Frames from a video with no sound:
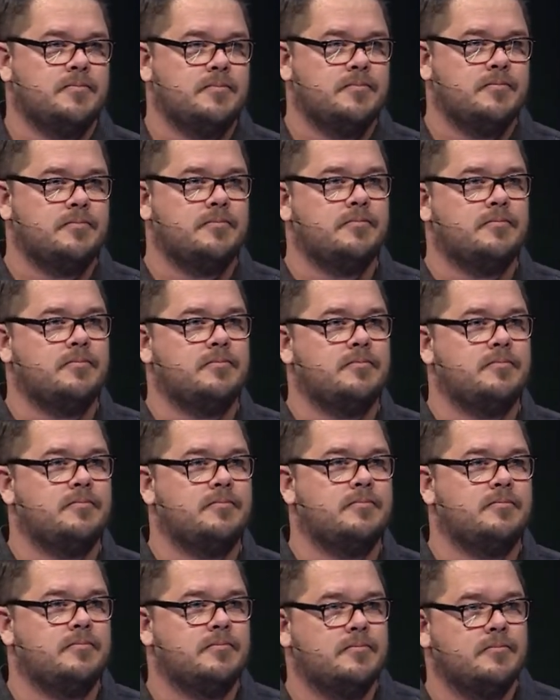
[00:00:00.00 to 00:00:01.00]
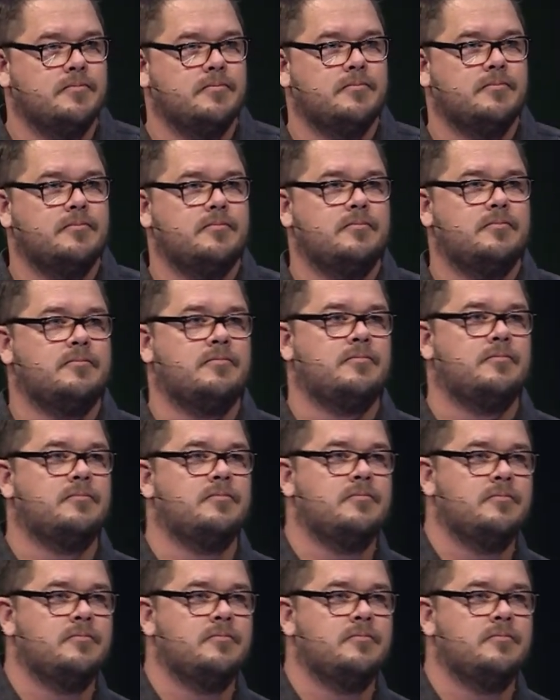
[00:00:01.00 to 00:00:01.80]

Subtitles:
(silence)